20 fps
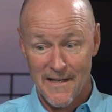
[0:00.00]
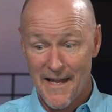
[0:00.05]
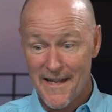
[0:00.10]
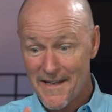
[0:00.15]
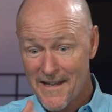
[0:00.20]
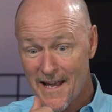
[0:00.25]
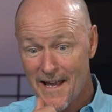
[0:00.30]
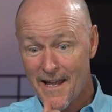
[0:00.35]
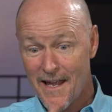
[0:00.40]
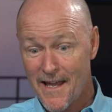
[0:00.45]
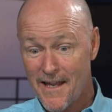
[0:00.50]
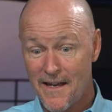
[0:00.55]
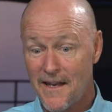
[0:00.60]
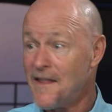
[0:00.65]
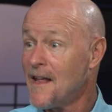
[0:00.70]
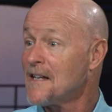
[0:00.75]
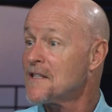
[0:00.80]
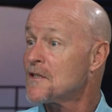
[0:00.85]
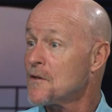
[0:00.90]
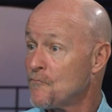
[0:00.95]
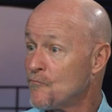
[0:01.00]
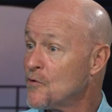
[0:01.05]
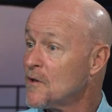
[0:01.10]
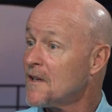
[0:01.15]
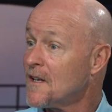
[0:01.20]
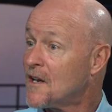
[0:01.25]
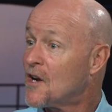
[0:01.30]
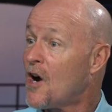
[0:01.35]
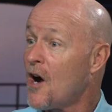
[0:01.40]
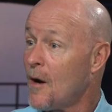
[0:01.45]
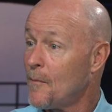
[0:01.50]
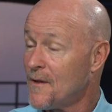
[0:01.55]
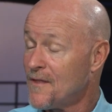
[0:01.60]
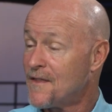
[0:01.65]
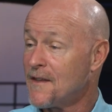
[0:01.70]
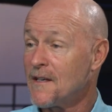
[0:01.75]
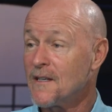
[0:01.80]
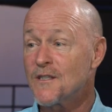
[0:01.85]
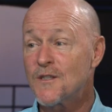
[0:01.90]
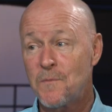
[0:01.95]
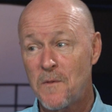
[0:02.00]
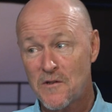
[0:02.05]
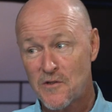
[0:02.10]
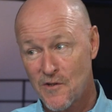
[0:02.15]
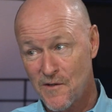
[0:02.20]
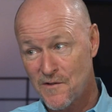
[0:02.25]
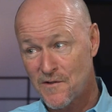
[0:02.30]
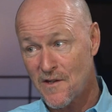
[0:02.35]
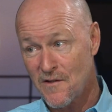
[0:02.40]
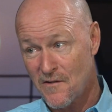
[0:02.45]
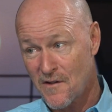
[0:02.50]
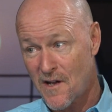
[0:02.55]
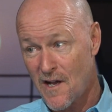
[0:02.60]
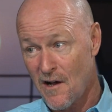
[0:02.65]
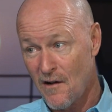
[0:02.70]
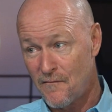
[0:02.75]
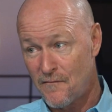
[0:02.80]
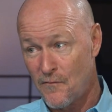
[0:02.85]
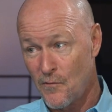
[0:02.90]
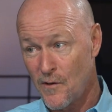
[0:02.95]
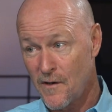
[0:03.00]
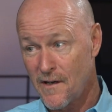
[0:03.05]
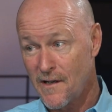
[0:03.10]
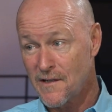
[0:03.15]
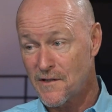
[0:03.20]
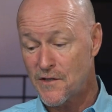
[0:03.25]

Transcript: and that and that's a really common thing, especially in Southern California.